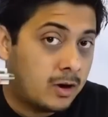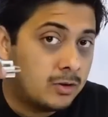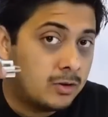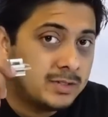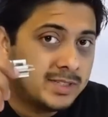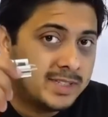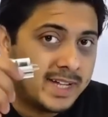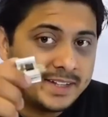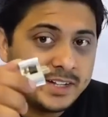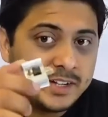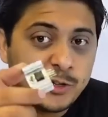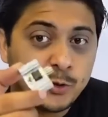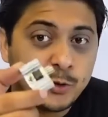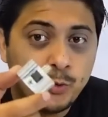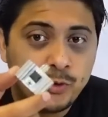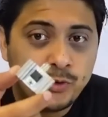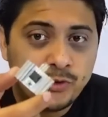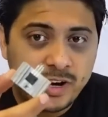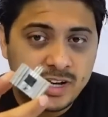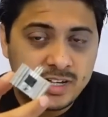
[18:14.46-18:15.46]
that the
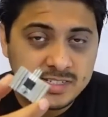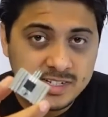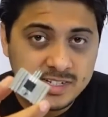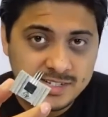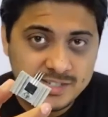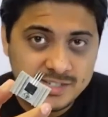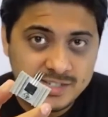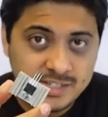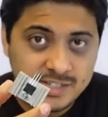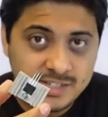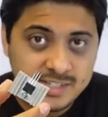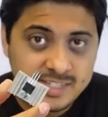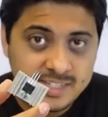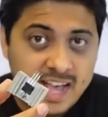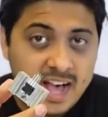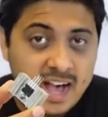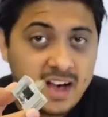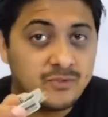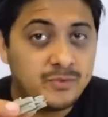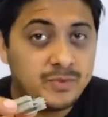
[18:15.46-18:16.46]
two transistors
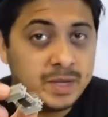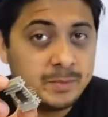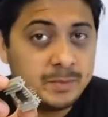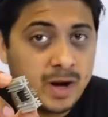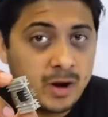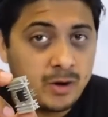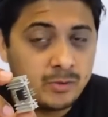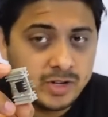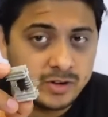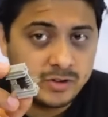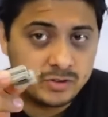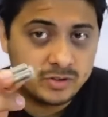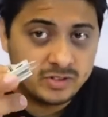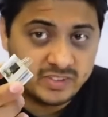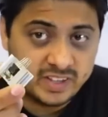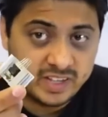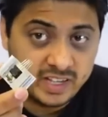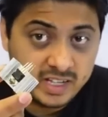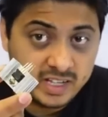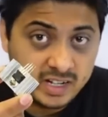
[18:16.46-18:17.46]
have been mounted on a
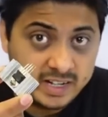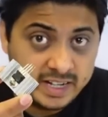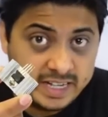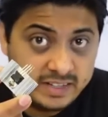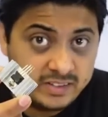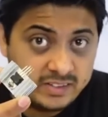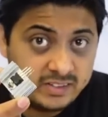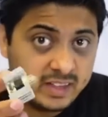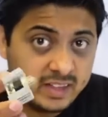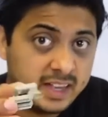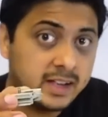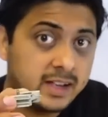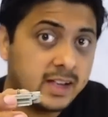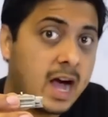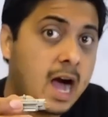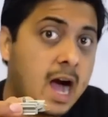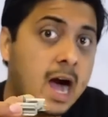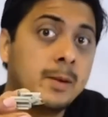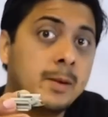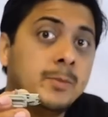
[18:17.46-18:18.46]
single heatsink,
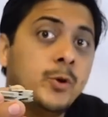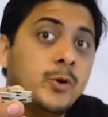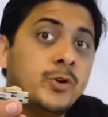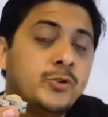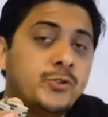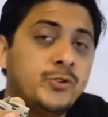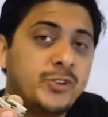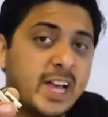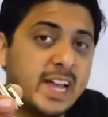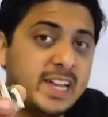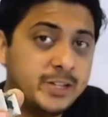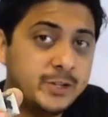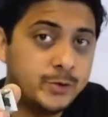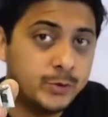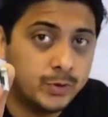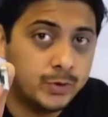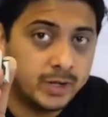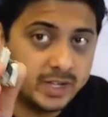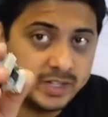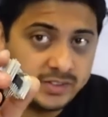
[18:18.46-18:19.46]
I'm going to tell
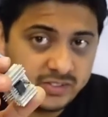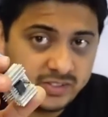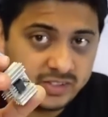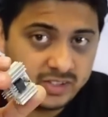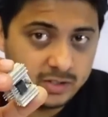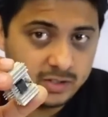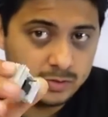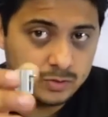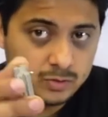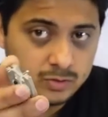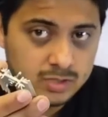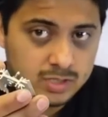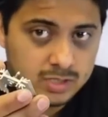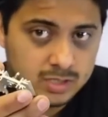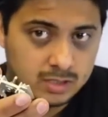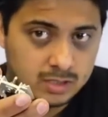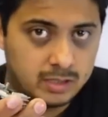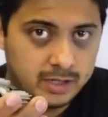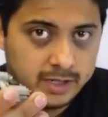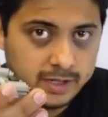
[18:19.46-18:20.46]
you its use
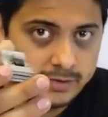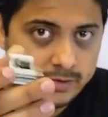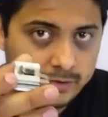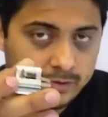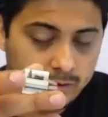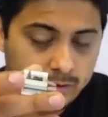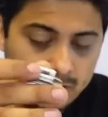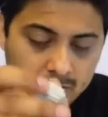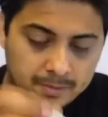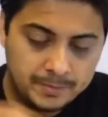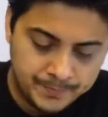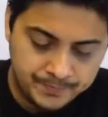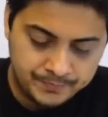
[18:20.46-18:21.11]
later on.